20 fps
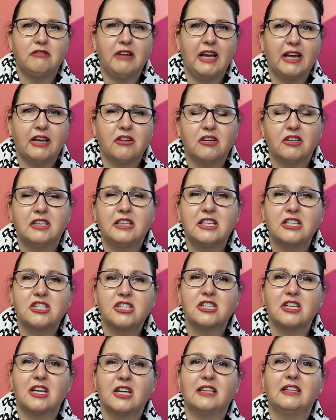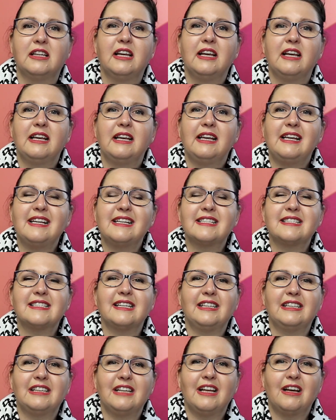Recognition is
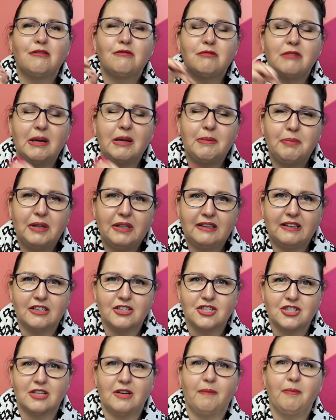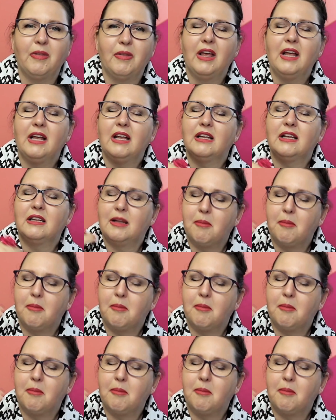in repetition. The